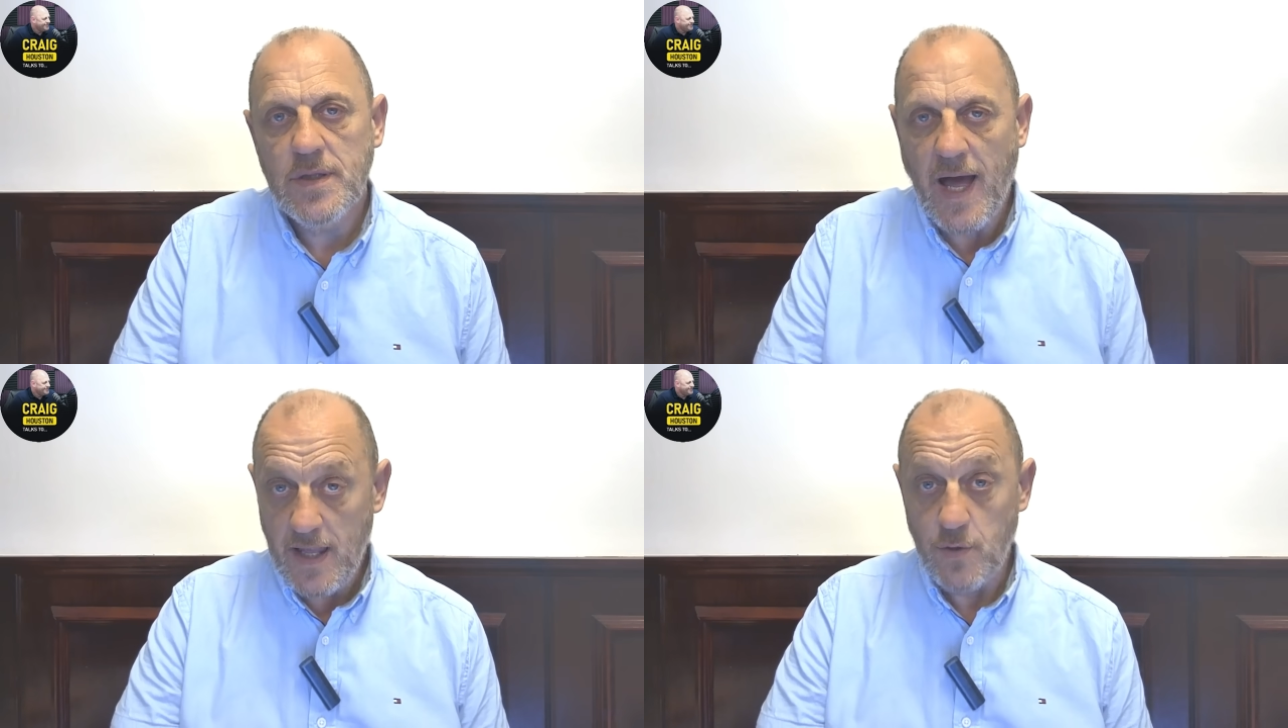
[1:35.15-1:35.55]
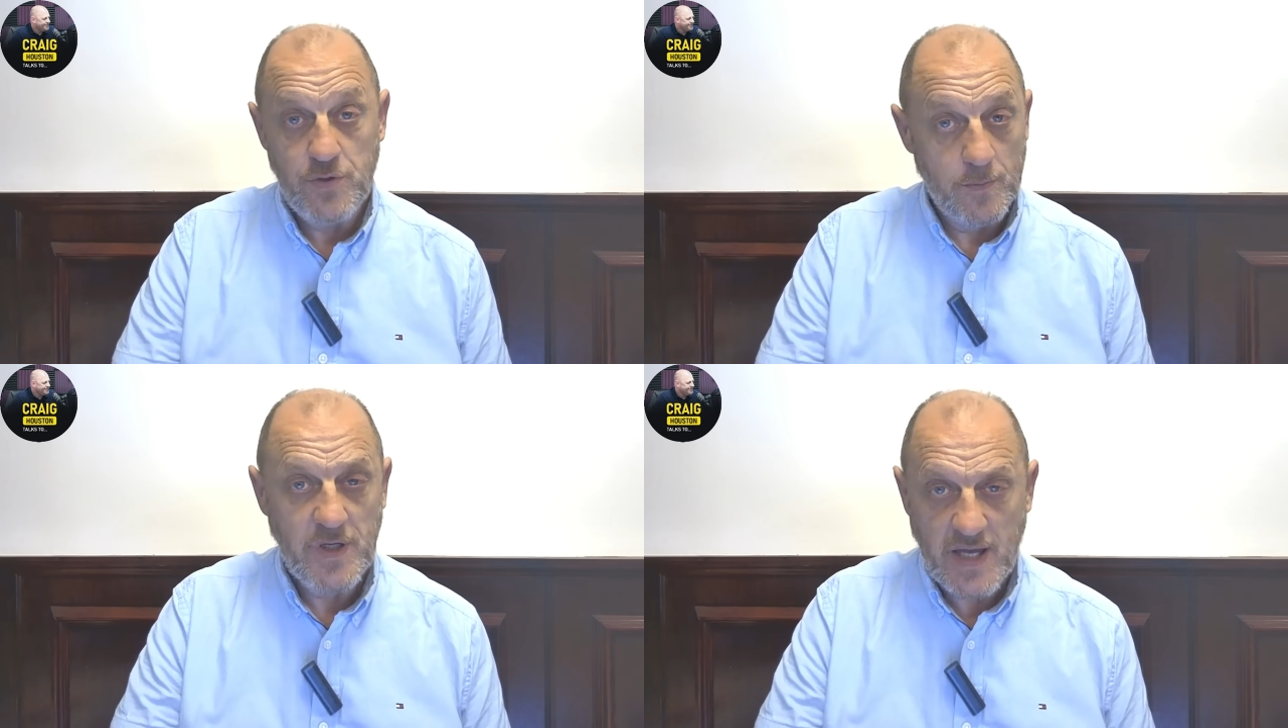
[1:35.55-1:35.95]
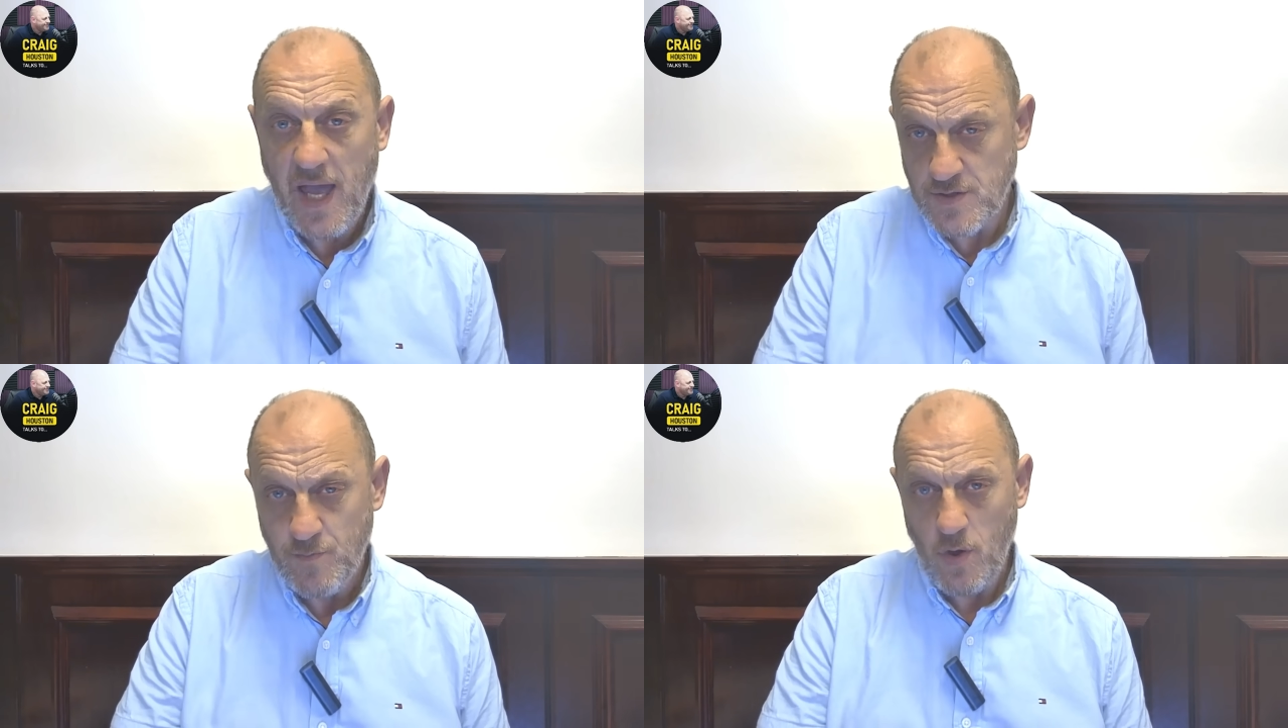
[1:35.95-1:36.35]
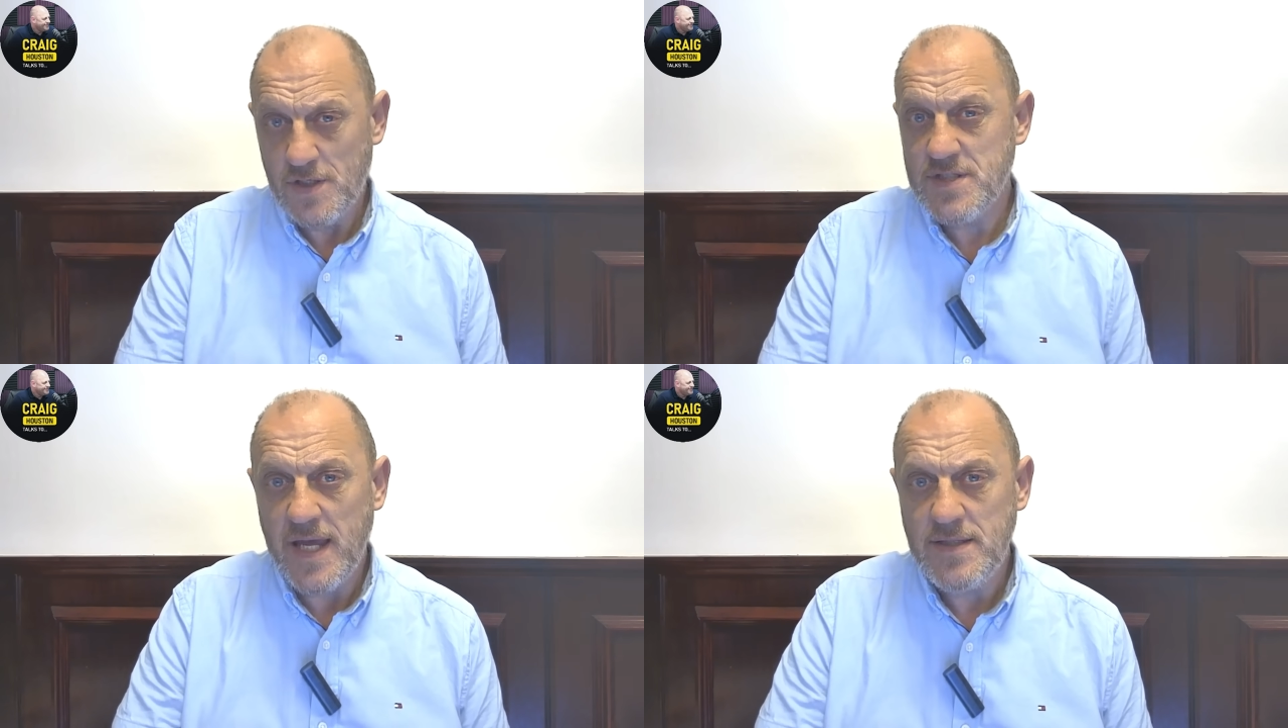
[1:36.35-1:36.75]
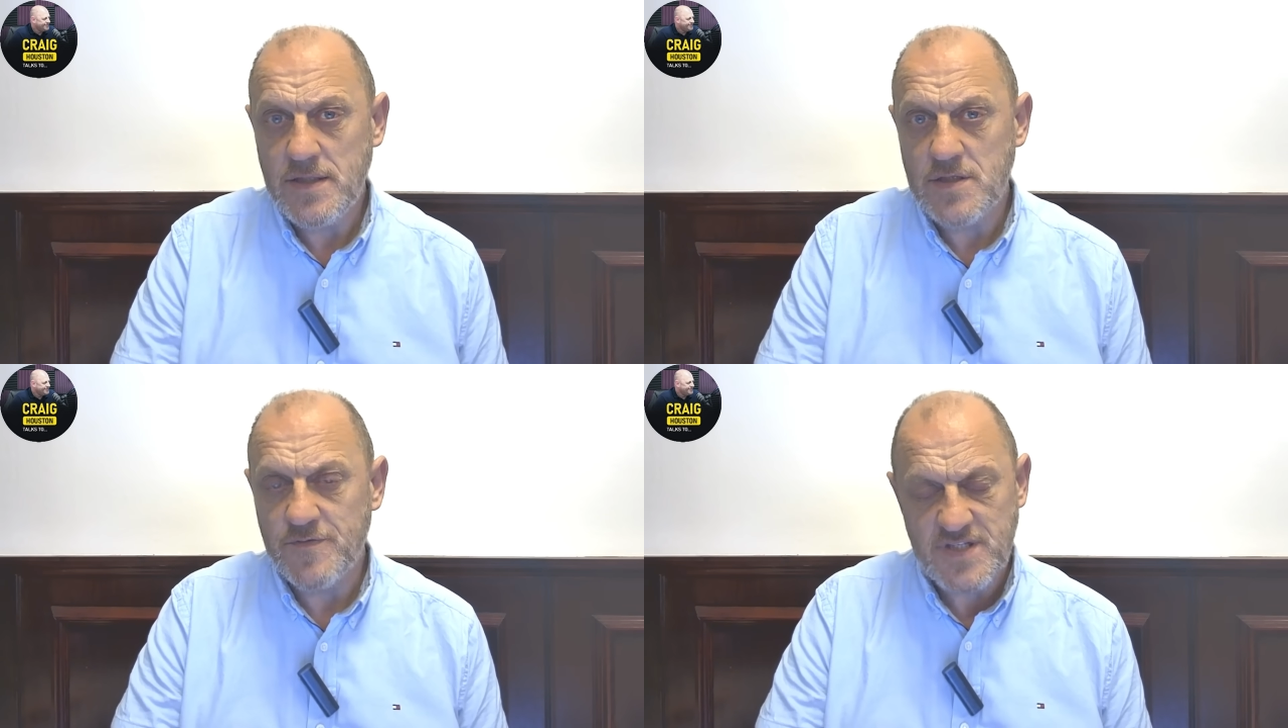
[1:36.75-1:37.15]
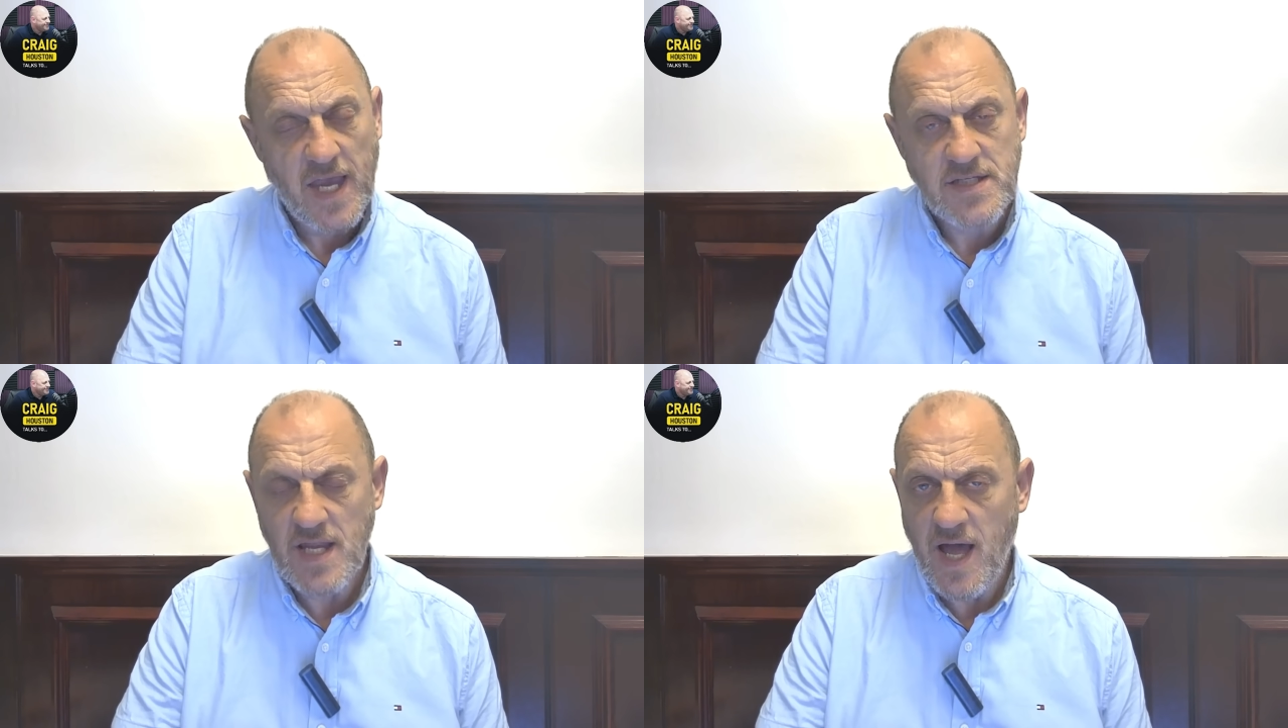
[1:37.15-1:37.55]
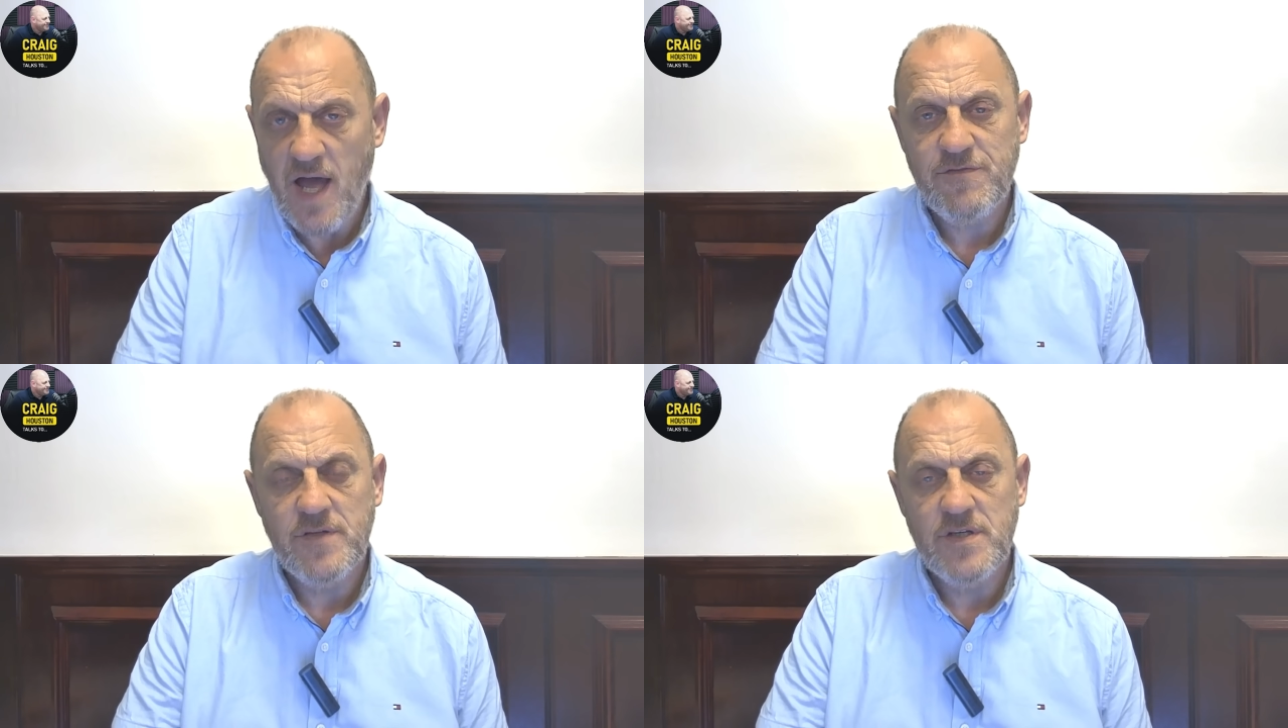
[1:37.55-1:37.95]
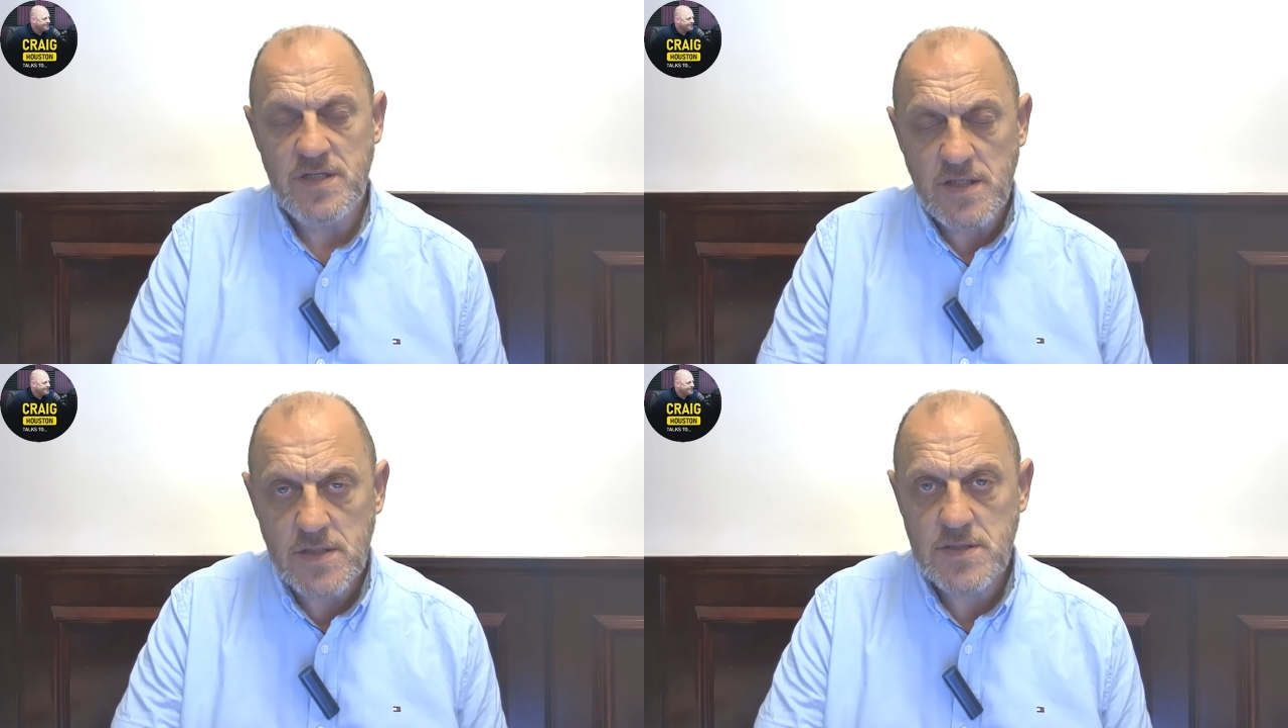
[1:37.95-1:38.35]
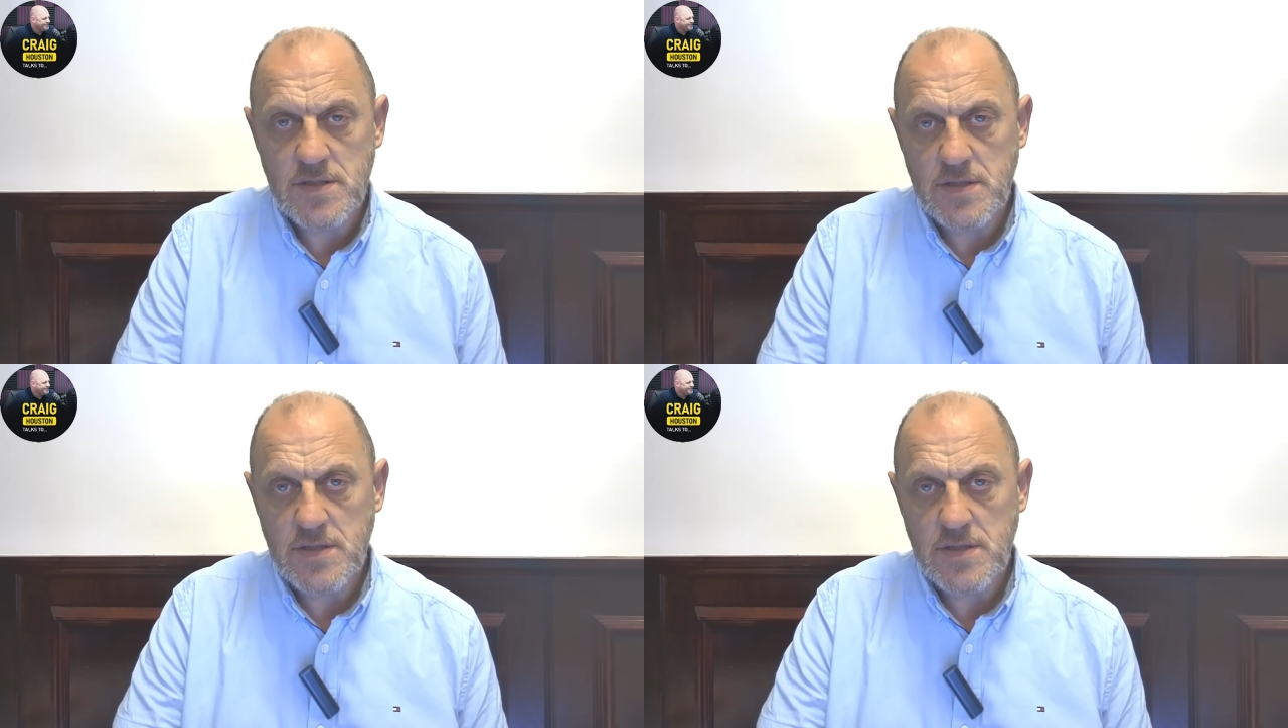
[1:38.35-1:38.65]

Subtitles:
That allowed him to get a smaller sentence of 6.5 years.